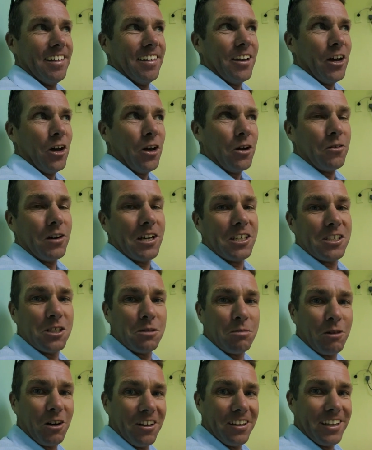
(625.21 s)
All
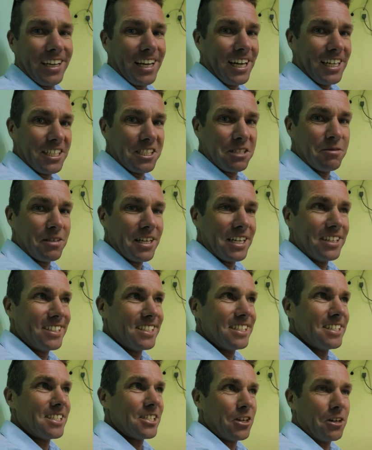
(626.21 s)
questions by all the customs
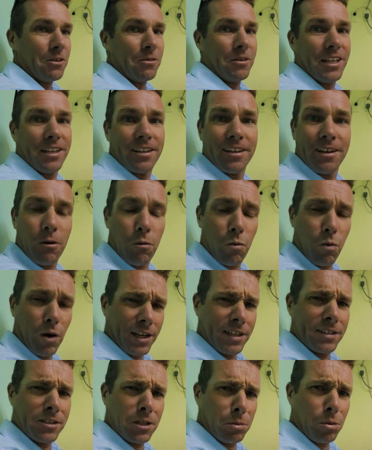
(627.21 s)
agents start with,
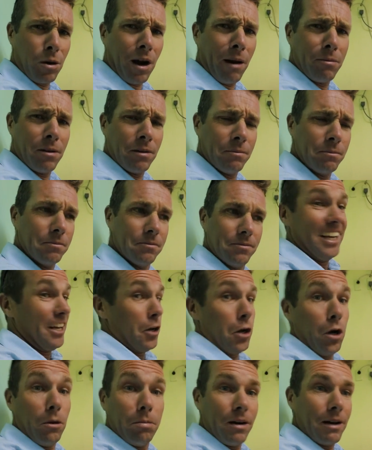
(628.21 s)
what is your problem?
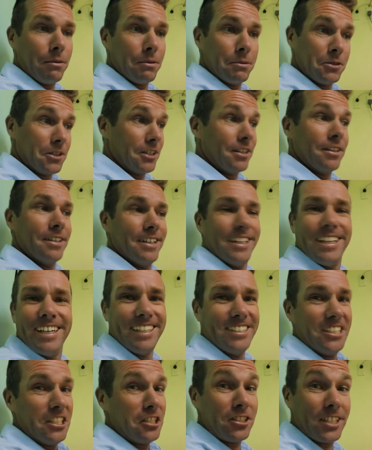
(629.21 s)
No problem, sir.
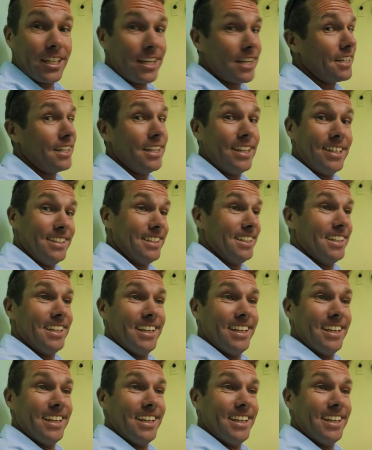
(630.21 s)
Just checking in.